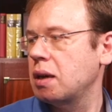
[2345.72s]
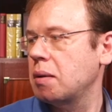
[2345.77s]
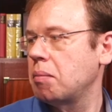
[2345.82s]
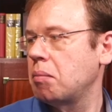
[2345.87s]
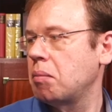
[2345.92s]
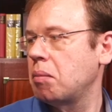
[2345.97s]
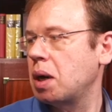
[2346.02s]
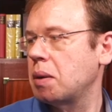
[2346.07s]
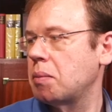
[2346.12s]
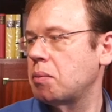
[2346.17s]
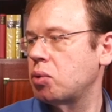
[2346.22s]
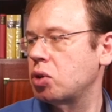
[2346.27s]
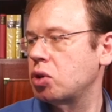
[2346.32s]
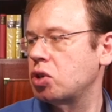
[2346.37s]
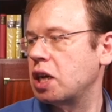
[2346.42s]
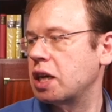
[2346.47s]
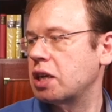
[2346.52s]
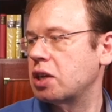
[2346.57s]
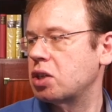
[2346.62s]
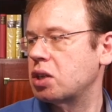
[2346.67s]
my
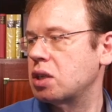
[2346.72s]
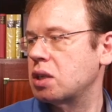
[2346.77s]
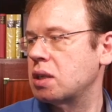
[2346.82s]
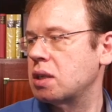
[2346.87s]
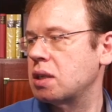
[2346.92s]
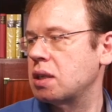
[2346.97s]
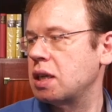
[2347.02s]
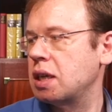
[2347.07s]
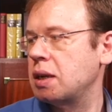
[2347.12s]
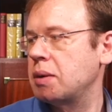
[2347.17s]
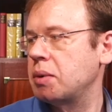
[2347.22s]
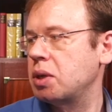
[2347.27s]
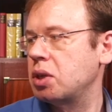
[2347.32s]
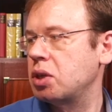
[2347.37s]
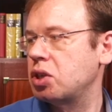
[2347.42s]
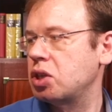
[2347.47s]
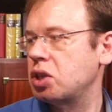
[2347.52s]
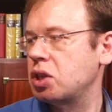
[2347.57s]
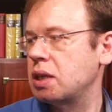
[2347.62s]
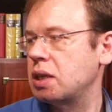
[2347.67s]
projection
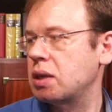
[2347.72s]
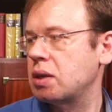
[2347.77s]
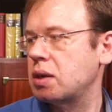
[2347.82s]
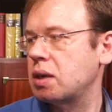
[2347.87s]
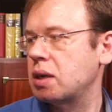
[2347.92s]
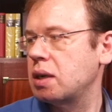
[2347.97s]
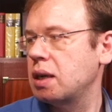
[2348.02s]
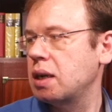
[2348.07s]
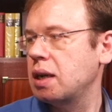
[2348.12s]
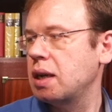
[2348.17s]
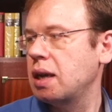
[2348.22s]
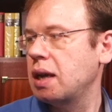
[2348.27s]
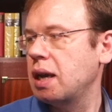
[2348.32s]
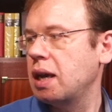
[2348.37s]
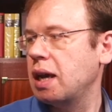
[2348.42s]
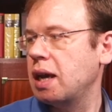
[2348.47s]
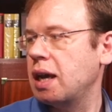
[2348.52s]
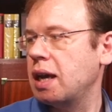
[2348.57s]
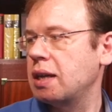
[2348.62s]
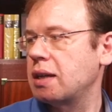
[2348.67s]
image here,
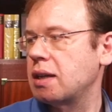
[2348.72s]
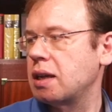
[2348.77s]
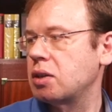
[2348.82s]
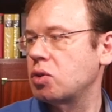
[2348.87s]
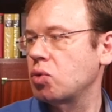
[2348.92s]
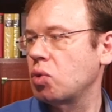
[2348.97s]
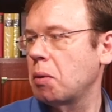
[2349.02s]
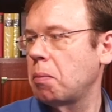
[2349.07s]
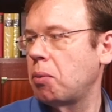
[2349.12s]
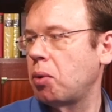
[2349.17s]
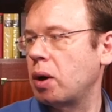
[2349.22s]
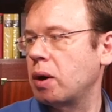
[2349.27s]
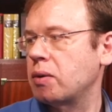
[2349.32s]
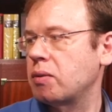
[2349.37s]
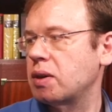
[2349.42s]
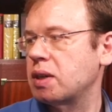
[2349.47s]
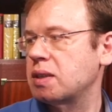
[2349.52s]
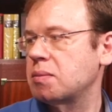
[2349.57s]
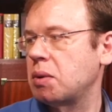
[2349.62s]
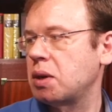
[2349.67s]
and I do a
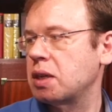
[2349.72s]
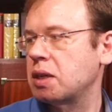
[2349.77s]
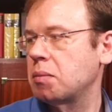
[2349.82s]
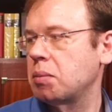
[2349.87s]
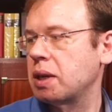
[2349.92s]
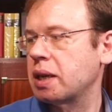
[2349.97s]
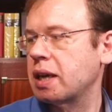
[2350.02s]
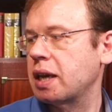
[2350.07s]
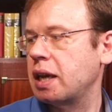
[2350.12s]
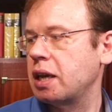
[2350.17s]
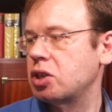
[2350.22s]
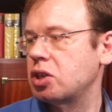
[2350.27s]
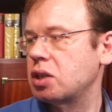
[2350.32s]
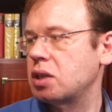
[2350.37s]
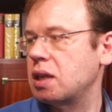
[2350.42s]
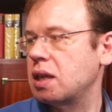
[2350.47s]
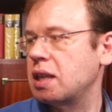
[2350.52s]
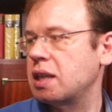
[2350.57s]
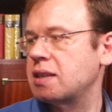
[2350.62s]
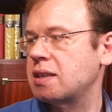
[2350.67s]
pointwise
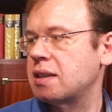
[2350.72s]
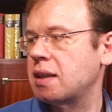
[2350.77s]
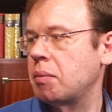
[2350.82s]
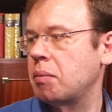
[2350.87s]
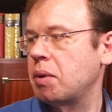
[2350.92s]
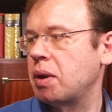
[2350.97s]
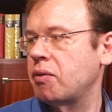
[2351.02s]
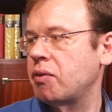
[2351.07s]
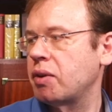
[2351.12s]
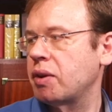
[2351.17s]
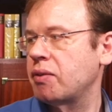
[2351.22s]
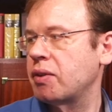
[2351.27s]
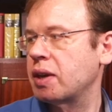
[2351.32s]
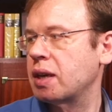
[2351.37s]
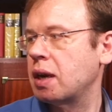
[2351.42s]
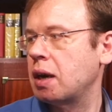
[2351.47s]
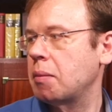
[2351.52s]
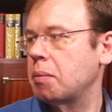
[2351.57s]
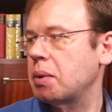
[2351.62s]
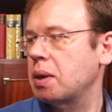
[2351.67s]
multiplication and sum
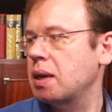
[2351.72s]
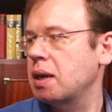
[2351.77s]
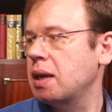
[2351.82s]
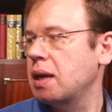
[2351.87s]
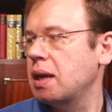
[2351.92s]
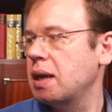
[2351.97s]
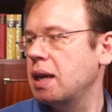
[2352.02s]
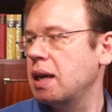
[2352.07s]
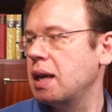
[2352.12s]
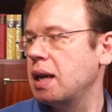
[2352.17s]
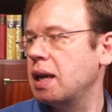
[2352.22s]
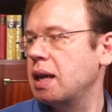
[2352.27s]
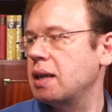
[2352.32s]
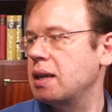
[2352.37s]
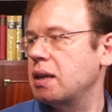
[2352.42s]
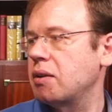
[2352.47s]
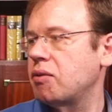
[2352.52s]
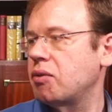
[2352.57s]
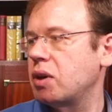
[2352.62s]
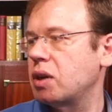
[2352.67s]
everything up, and
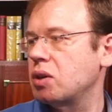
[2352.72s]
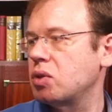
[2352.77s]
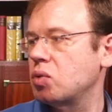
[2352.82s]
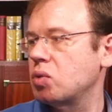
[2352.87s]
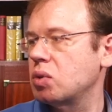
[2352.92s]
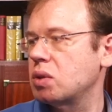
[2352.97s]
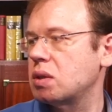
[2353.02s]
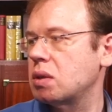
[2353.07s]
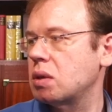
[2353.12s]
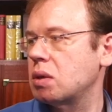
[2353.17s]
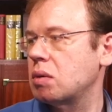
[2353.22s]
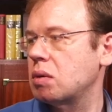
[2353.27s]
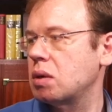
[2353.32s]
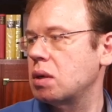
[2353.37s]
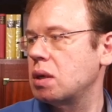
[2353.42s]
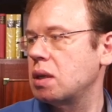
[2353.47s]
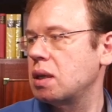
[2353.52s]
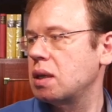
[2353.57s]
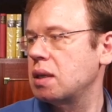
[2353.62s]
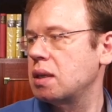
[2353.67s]
if I do so,
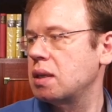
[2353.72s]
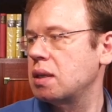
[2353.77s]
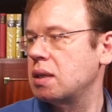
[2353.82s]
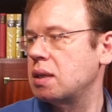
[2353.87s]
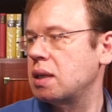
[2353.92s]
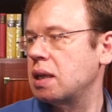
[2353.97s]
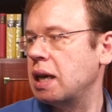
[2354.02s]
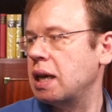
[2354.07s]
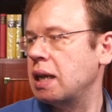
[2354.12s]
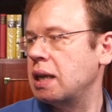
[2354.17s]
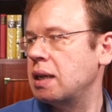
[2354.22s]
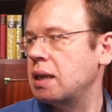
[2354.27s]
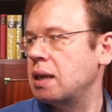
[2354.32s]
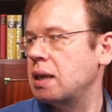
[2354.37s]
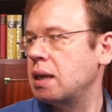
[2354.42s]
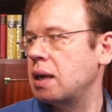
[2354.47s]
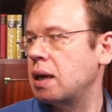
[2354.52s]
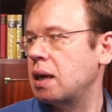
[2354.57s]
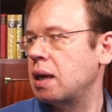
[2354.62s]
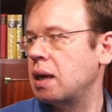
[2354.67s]

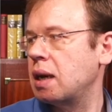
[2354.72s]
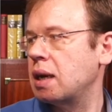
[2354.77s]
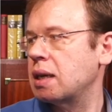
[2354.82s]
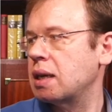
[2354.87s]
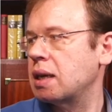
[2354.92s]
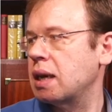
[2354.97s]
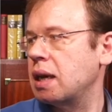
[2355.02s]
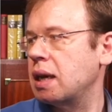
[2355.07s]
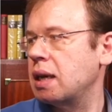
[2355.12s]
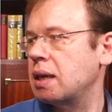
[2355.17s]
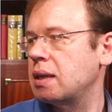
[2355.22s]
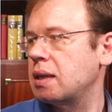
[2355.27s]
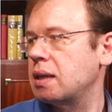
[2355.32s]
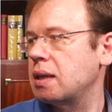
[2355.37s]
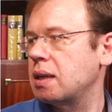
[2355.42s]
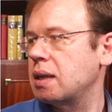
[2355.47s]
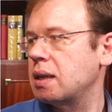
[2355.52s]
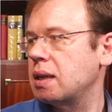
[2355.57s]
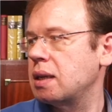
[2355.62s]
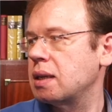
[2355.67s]
then I get
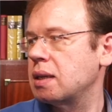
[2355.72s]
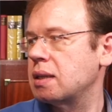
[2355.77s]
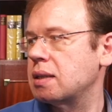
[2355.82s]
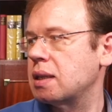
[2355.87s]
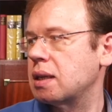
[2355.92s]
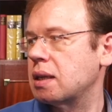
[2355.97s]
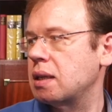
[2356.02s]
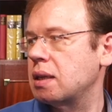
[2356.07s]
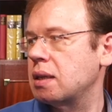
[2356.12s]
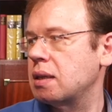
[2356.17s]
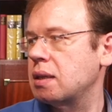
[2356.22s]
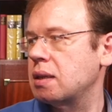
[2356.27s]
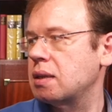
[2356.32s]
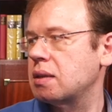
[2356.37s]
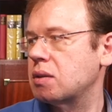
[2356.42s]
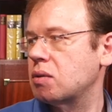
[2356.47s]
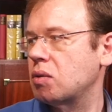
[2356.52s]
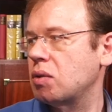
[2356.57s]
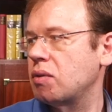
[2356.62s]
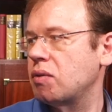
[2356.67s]
exactly
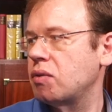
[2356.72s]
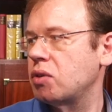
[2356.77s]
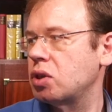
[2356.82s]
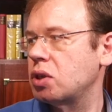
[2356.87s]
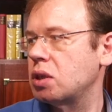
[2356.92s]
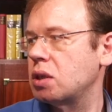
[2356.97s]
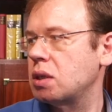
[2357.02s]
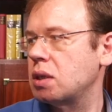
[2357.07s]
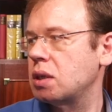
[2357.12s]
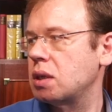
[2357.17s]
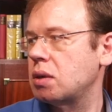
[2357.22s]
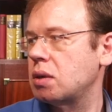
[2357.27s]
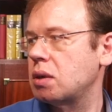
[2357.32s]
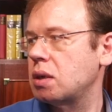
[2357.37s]
this coefficient here.